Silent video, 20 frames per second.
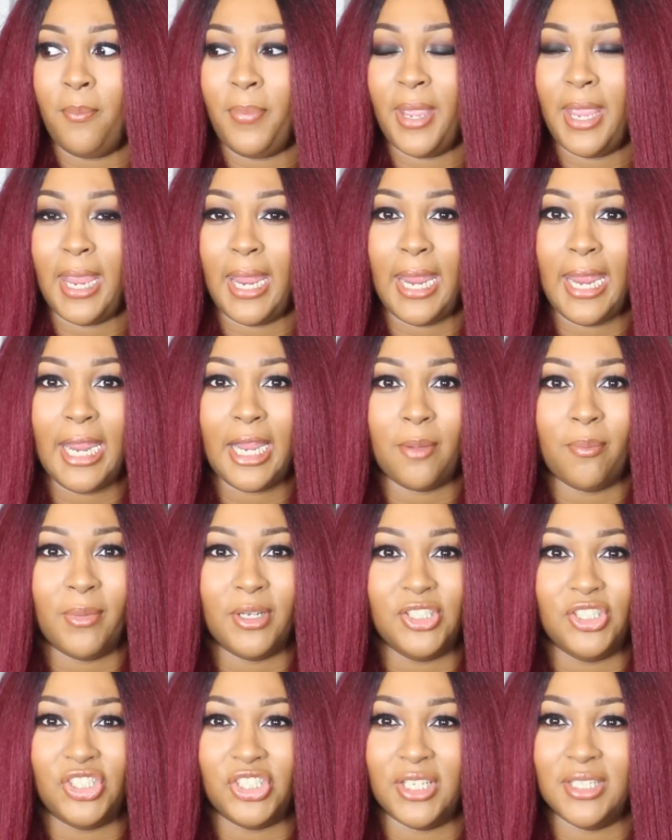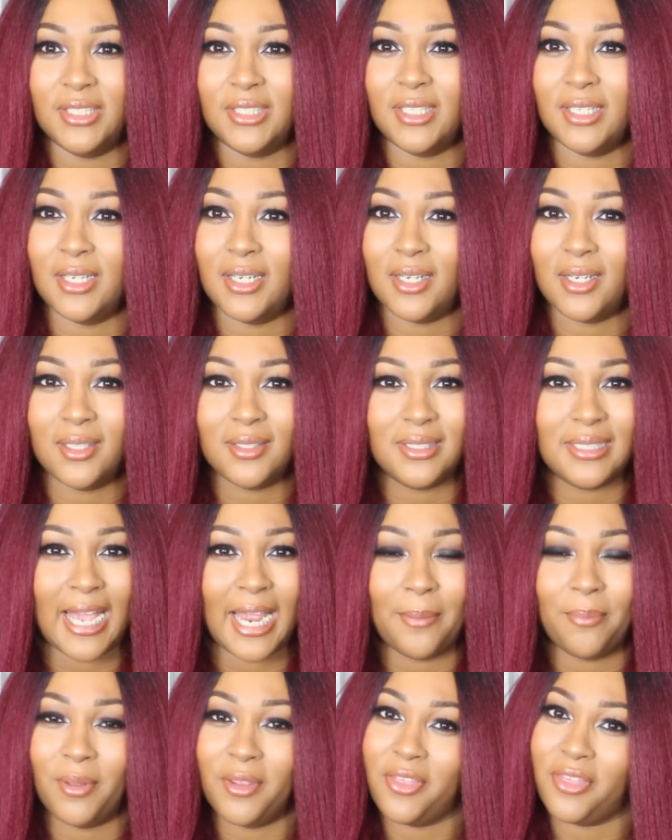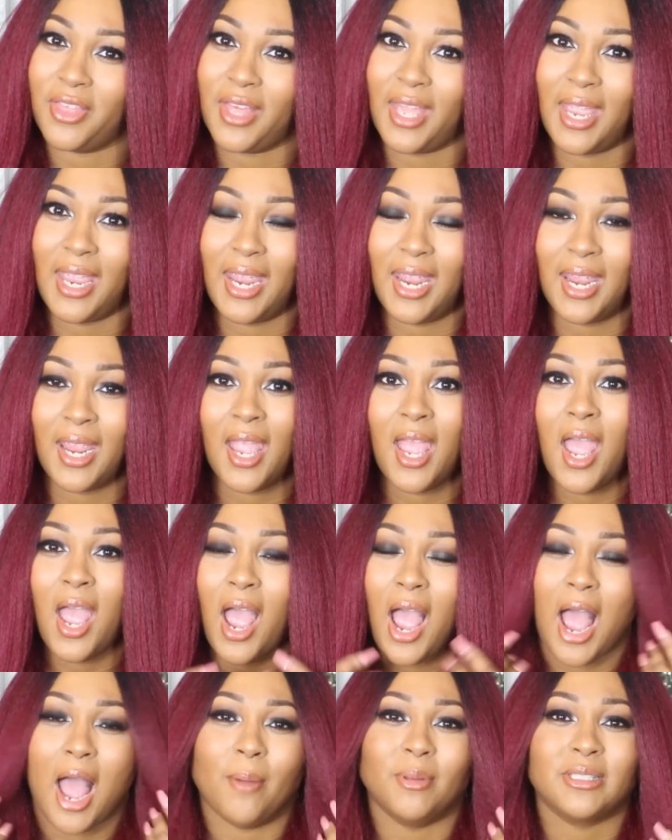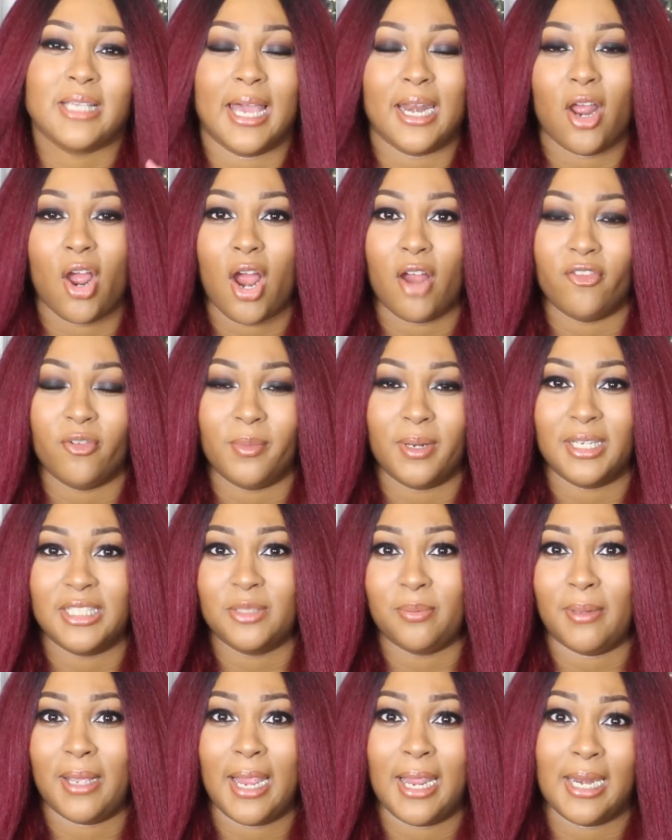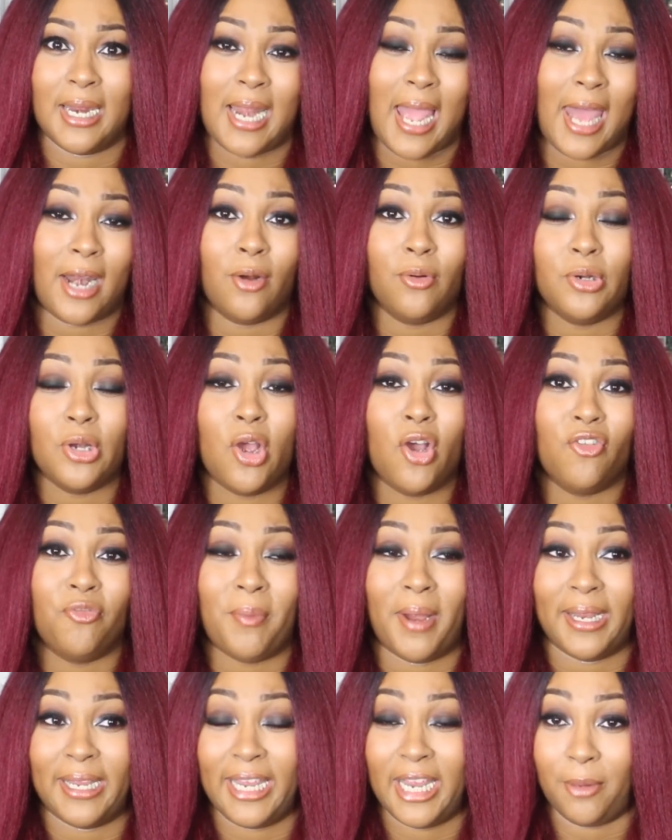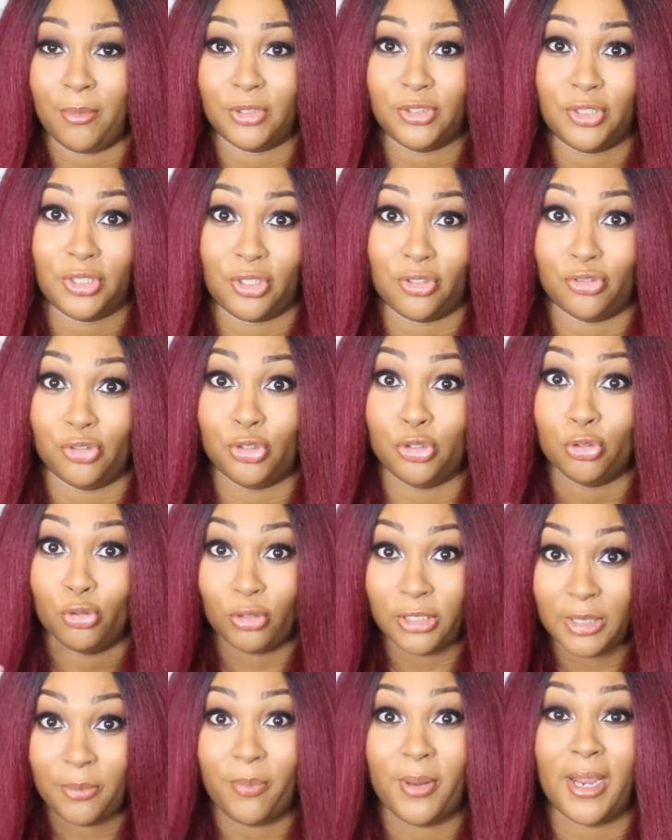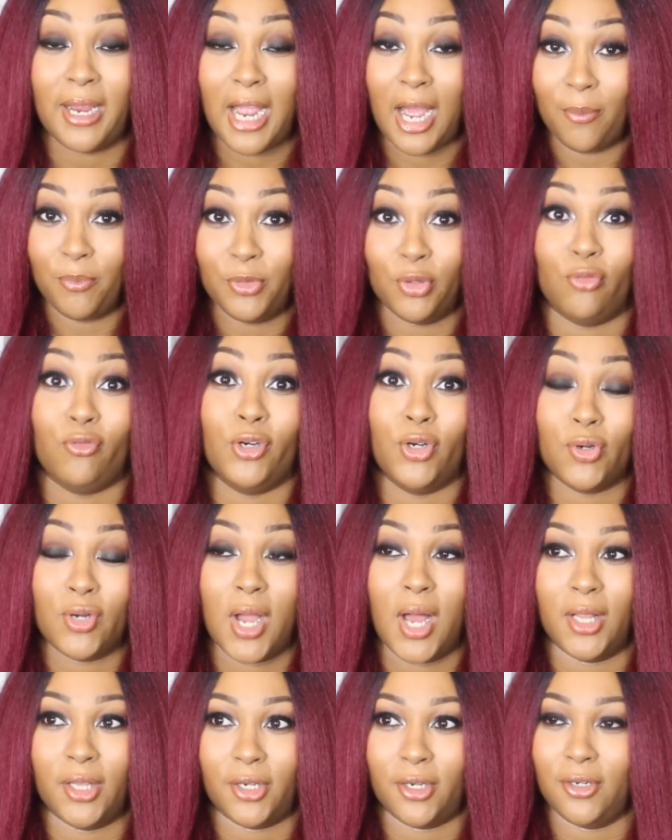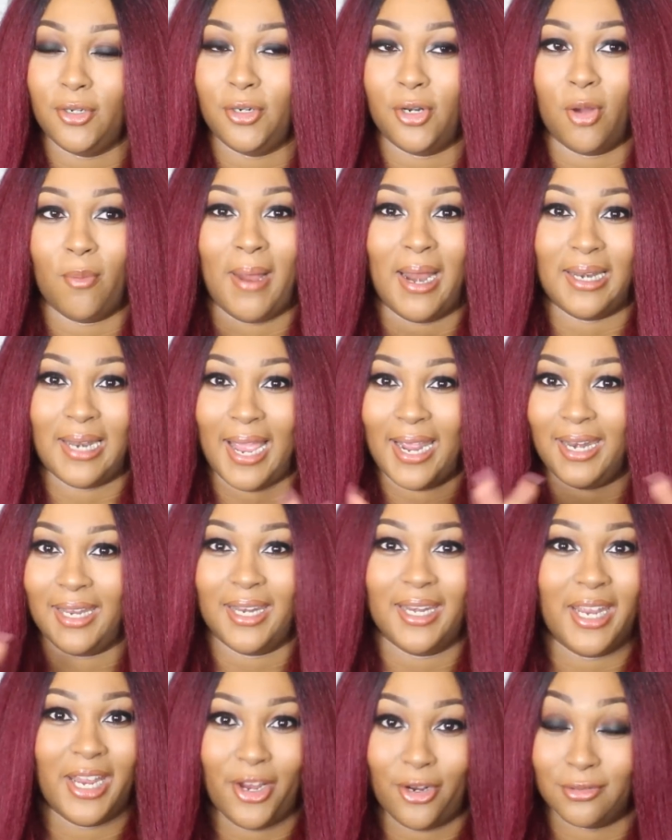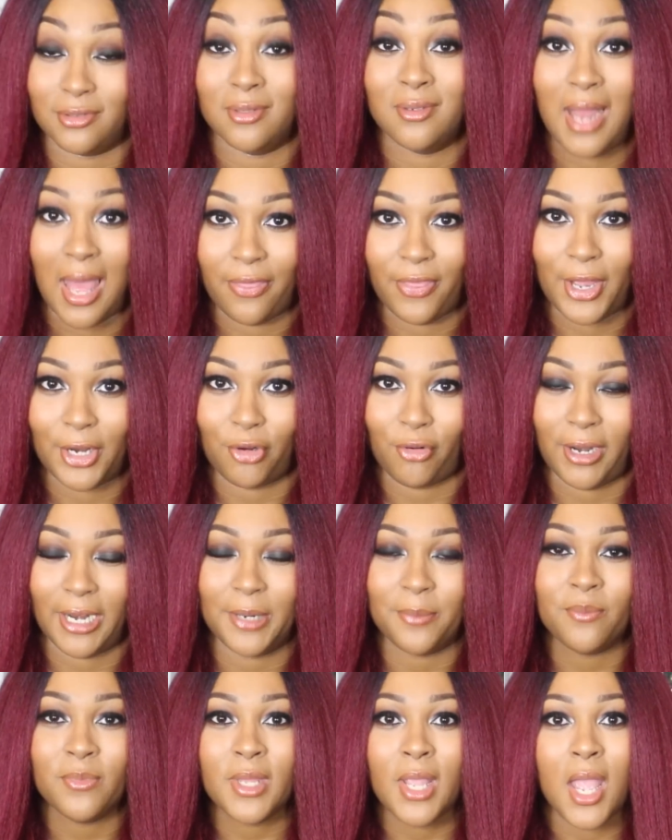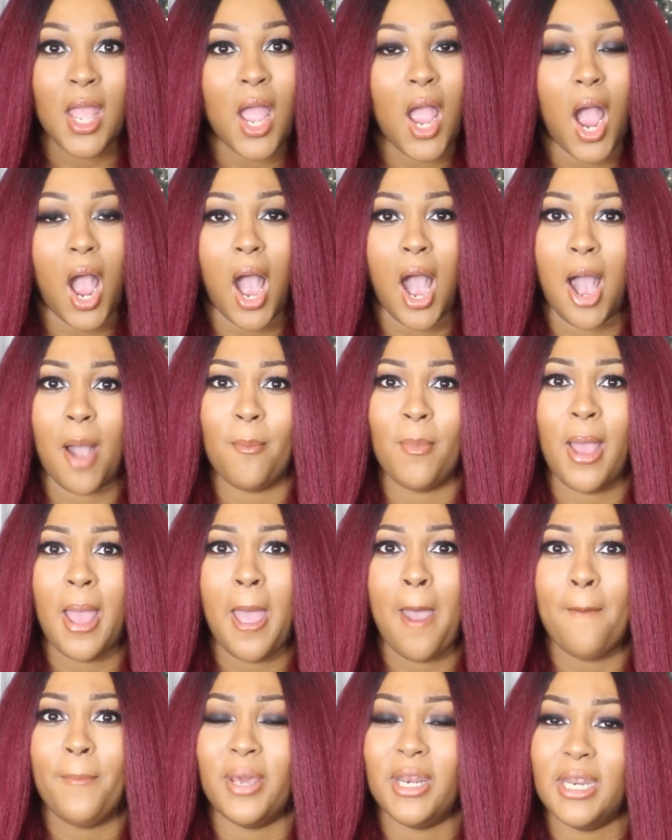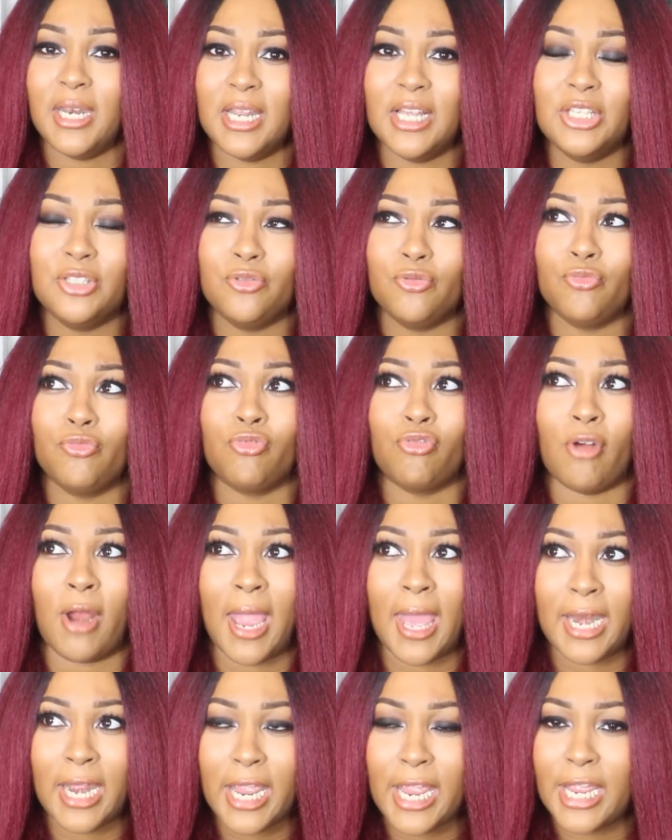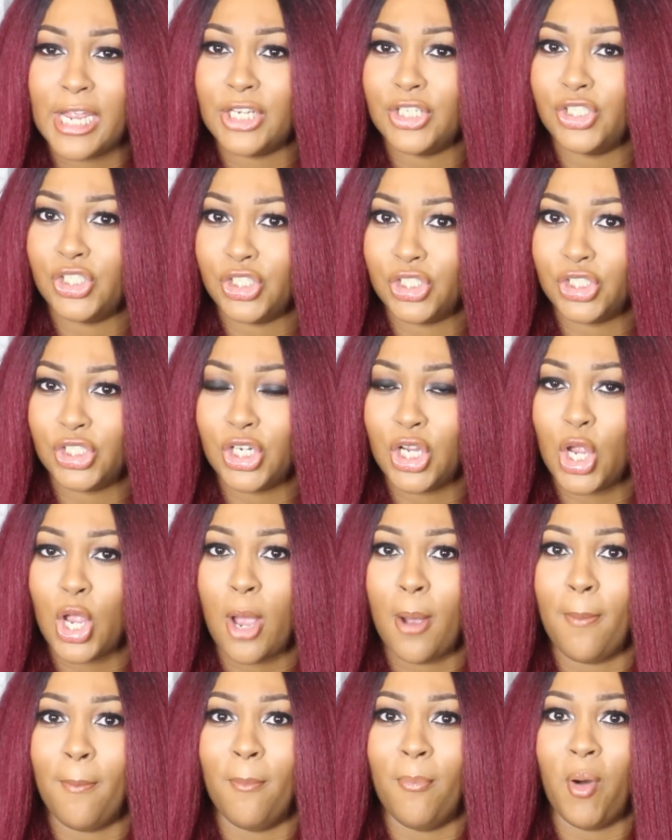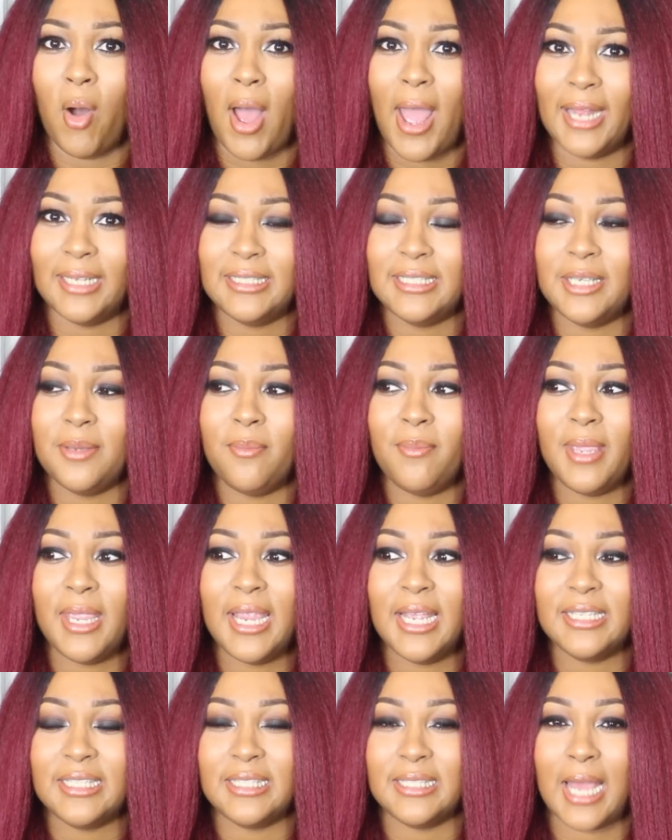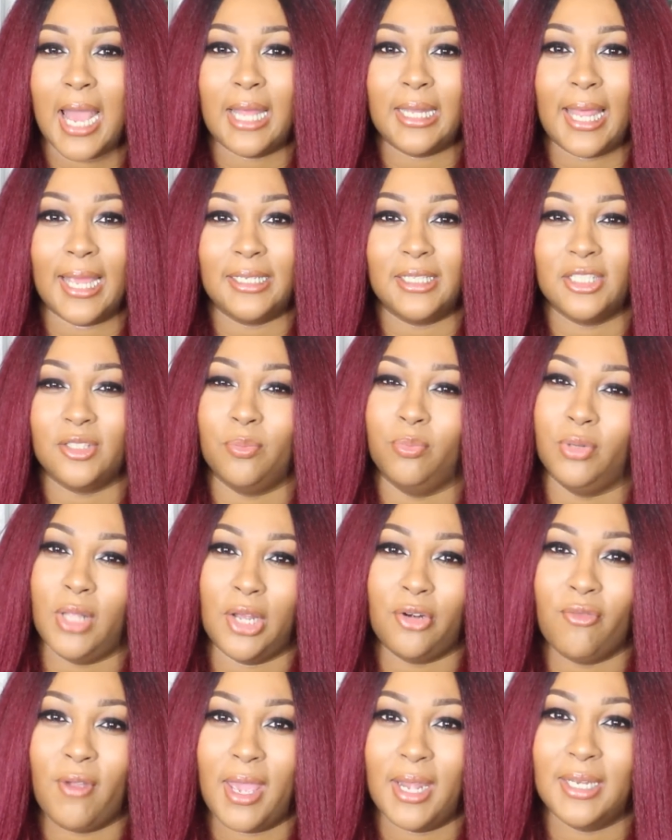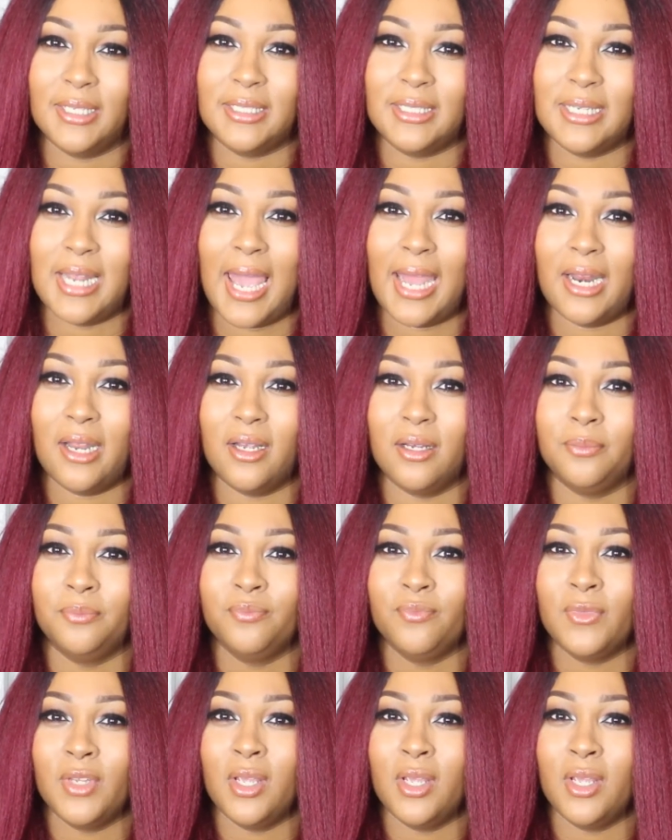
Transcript: pink magenta type of thing um, it's kind of hard for me to explain and I don't know if my camera is going to truly pick up the real color you know my lighting in here is not that great um, but it is reddish but to me it's not like this blood red it's not a